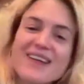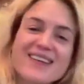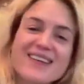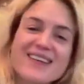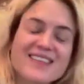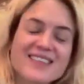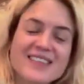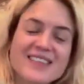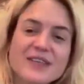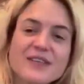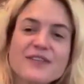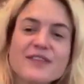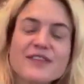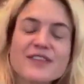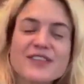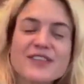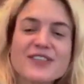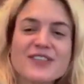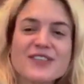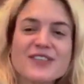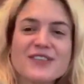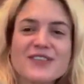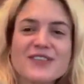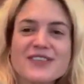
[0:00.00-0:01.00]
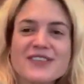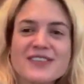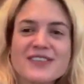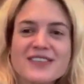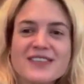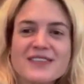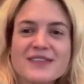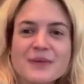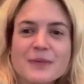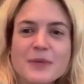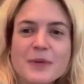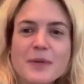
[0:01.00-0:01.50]
silver
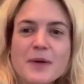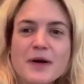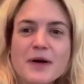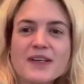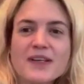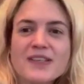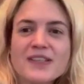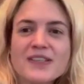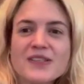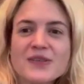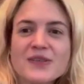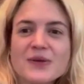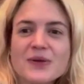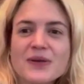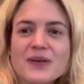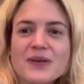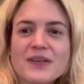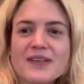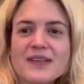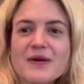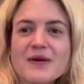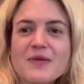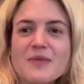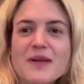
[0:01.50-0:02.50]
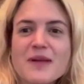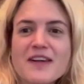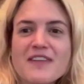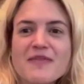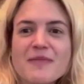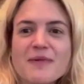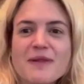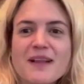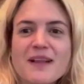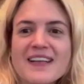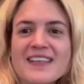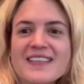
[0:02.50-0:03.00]
suits from a party store that were made of
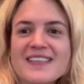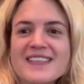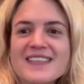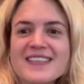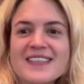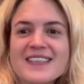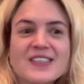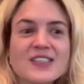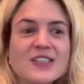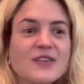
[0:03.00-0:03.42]
plastic.